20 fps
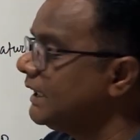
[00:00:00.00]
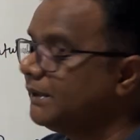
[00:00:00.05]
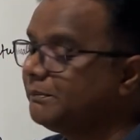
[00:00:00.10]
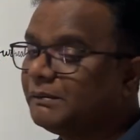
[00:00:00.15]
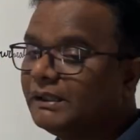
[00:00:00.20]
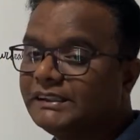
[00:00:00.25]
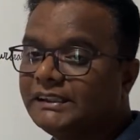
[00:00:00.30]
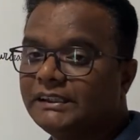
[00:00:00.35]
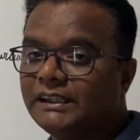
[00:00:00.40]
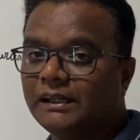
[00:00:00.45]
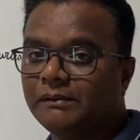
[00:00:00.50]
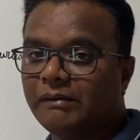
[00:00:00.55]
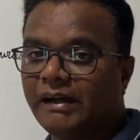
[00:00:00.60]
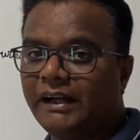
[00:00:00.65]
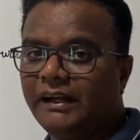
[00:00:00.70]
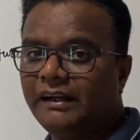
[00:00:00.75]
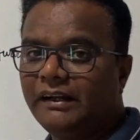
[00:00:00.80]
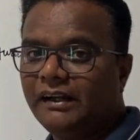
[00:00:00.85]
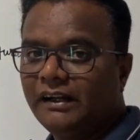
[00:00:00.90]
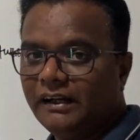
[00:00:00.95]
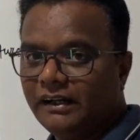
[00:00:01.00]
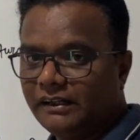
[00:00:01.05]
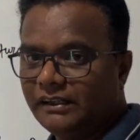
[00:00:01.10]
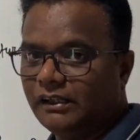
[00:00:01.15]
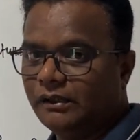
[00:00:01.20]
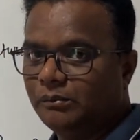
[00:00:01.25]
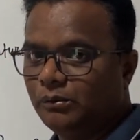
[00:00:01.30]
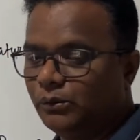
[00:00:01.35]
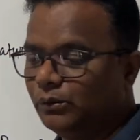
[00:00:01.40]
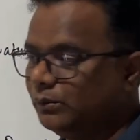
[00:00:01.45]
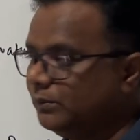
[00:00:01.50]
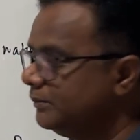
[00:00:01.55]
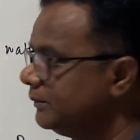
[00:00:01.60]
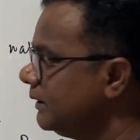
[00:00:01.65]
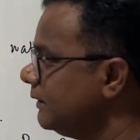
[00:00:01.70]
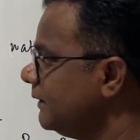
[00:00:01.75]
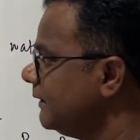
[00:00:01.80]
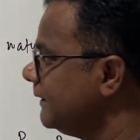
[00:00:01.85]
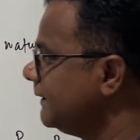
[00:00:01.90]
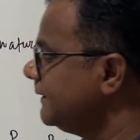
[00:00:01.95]
represented by w.
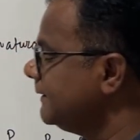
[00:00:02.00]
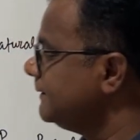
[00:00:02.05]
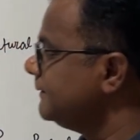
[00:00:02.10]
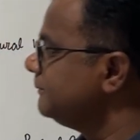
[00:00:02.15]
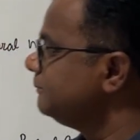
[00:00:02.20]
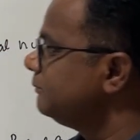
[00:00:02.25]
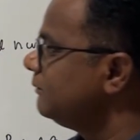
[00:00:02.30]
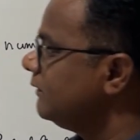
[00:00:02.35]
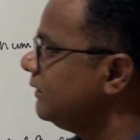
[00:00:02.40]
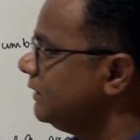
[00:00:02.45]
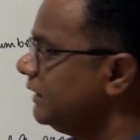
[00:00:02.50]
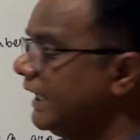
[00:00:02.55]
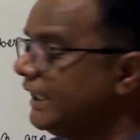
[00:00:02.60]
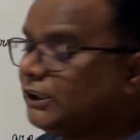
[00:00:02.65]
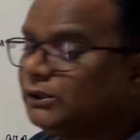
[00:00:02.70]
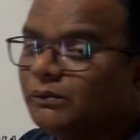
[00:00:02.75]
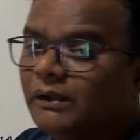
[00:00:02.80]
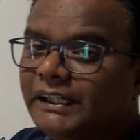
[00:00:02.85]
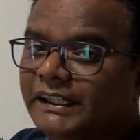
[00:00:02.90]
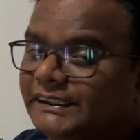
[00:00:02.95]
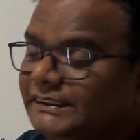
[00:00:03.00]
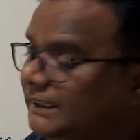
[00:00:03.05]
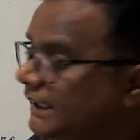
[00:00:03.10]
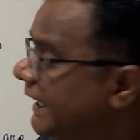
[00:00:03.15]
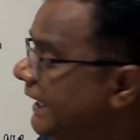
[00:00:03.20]
Next one is